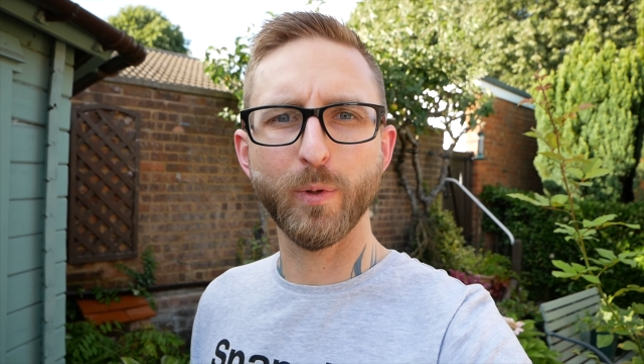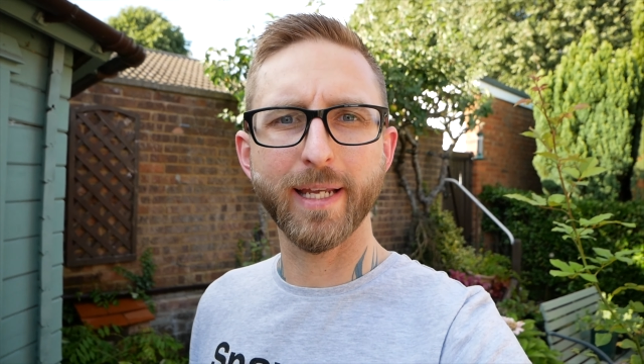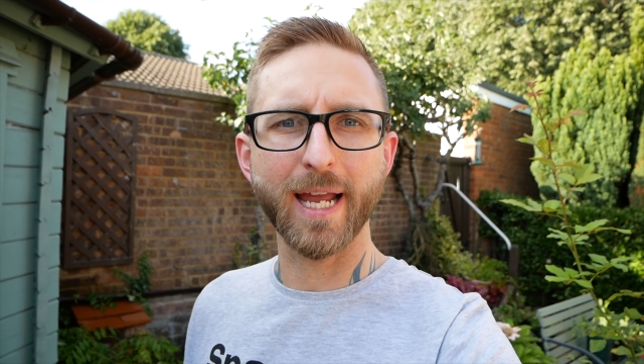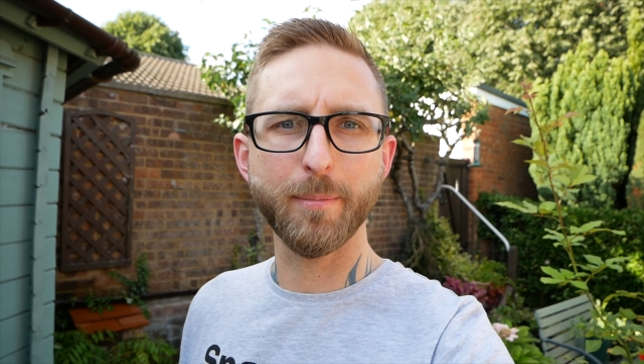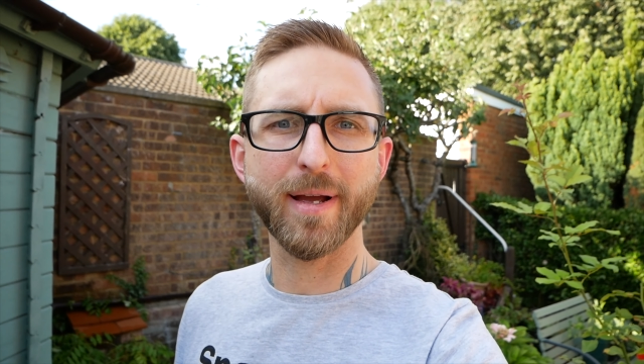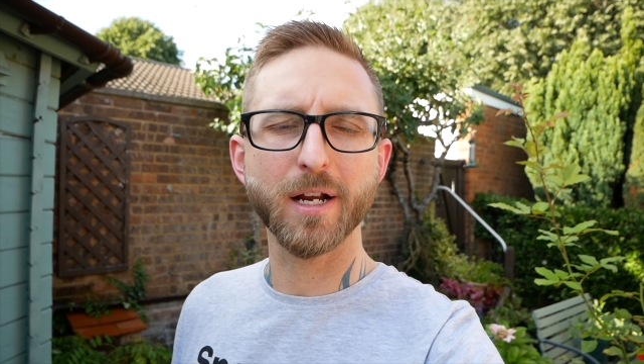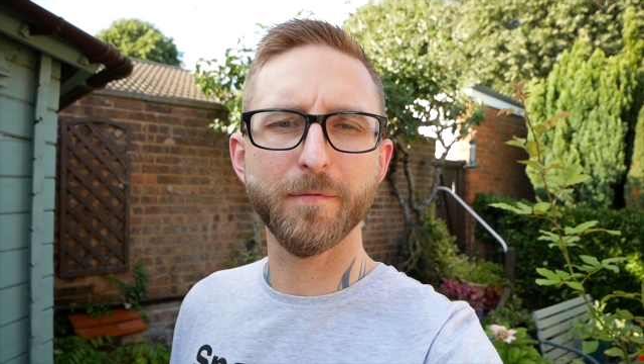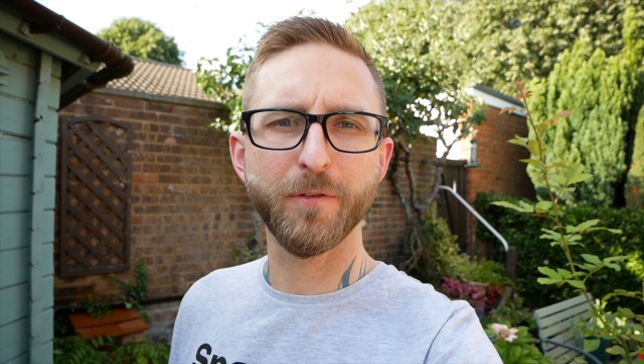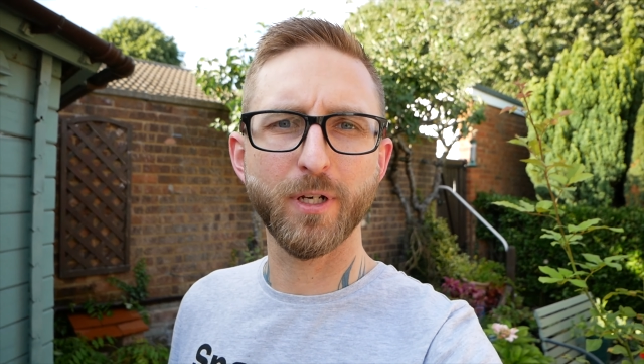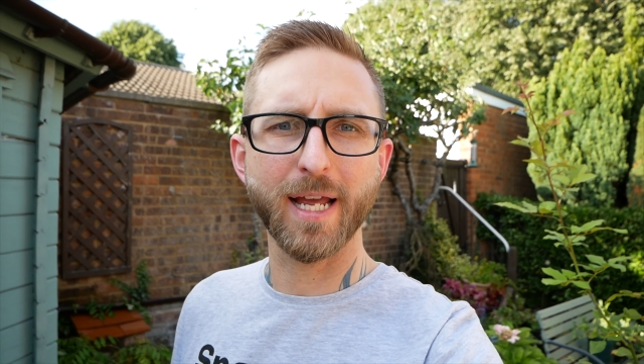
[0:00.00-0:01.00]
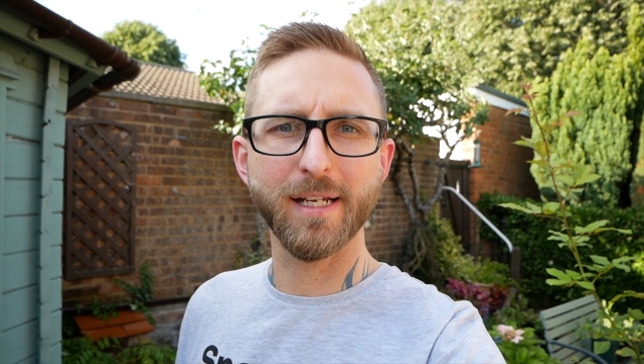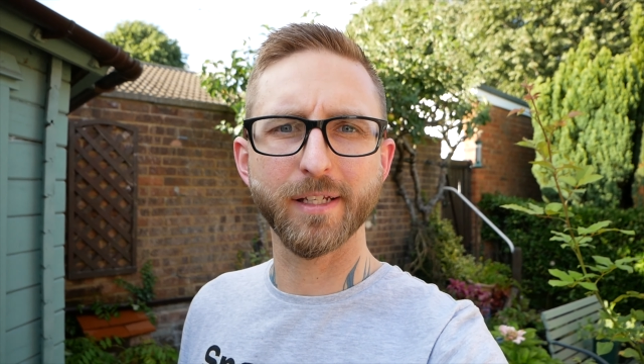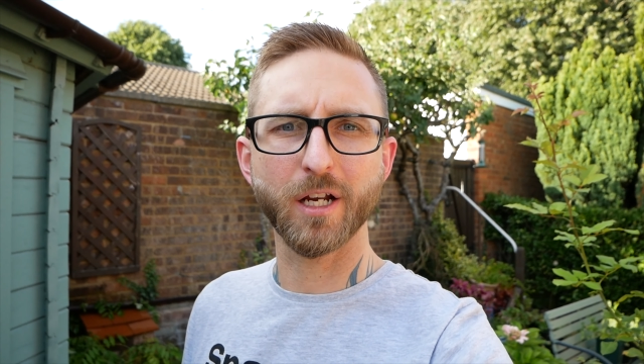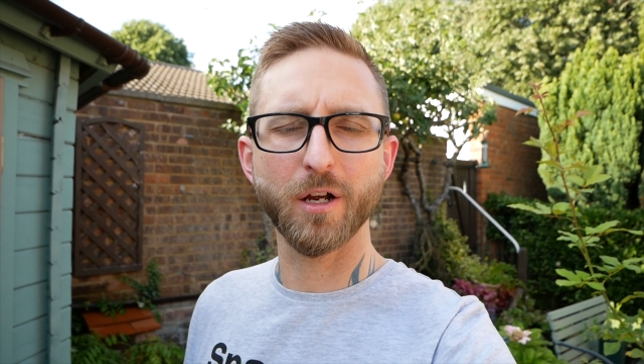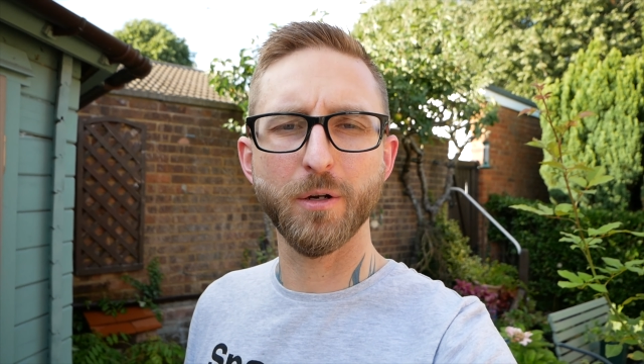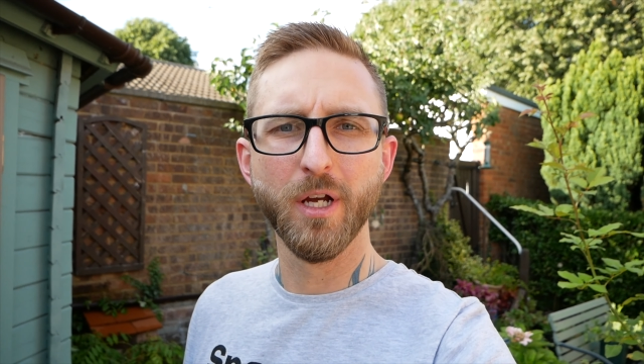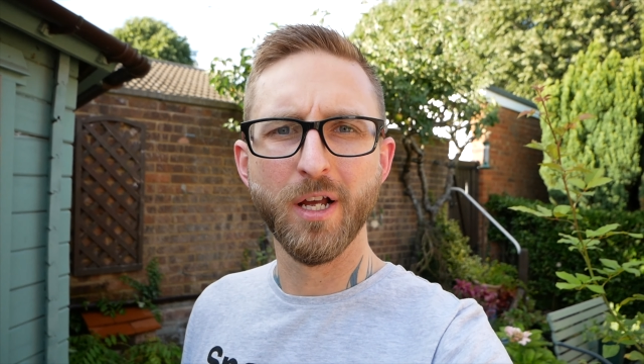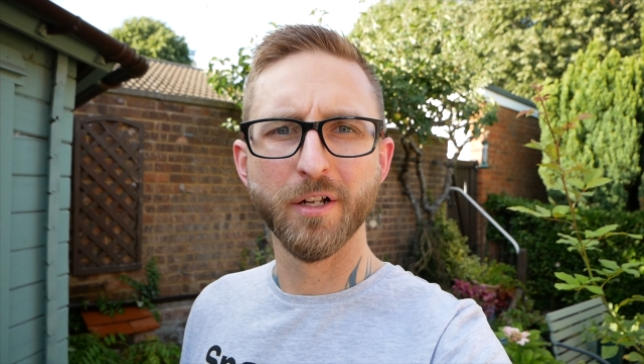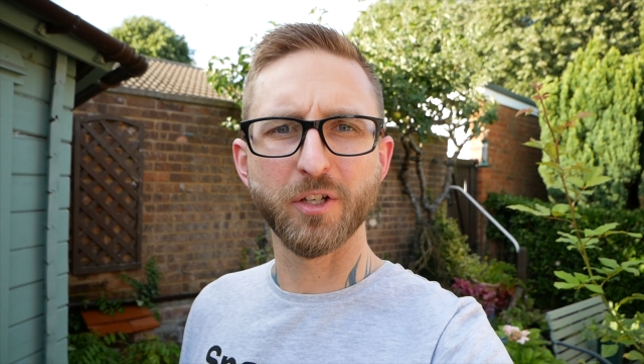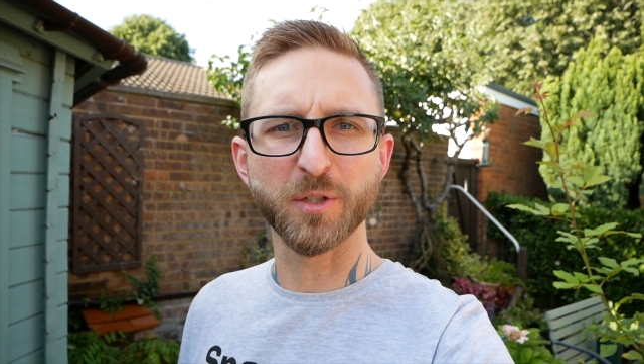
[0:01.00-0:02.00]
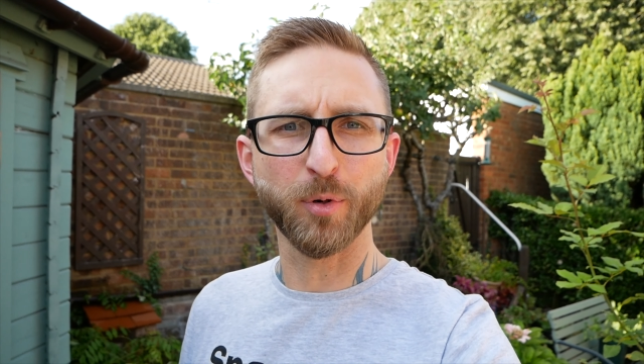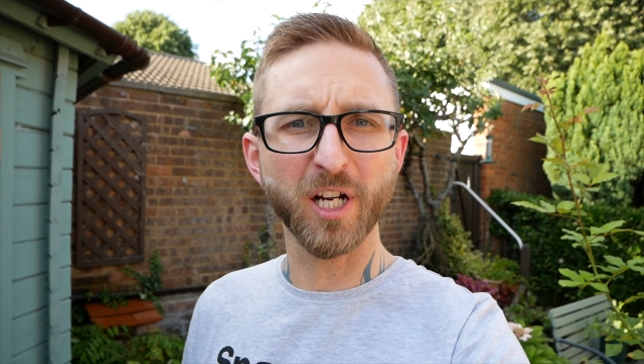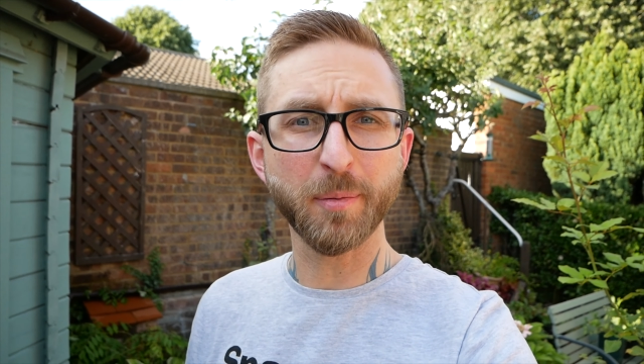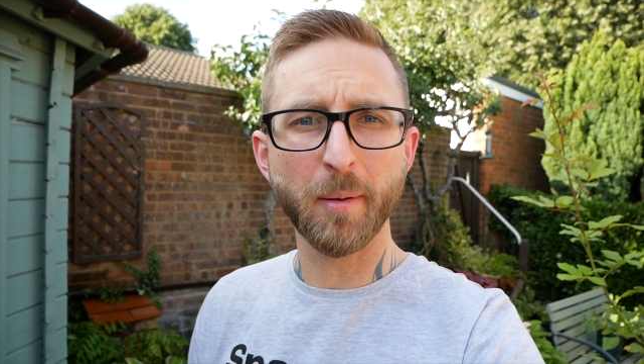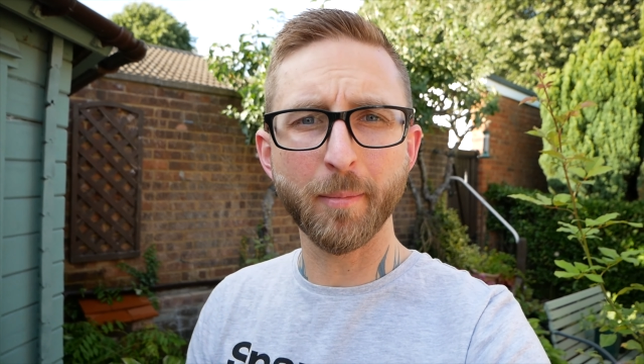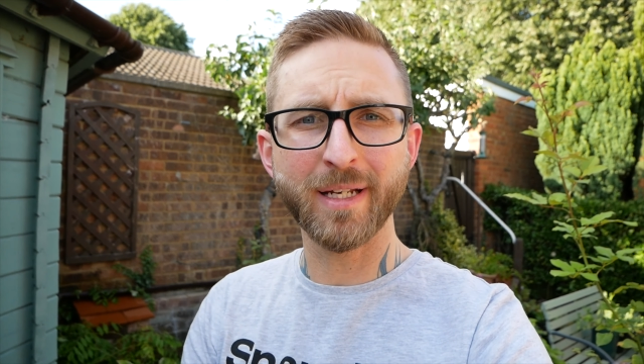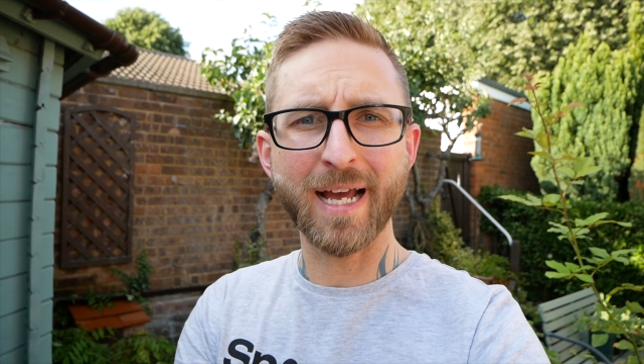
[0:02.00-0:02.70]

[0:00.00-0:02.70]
We came back a few days ago to surprise my mum and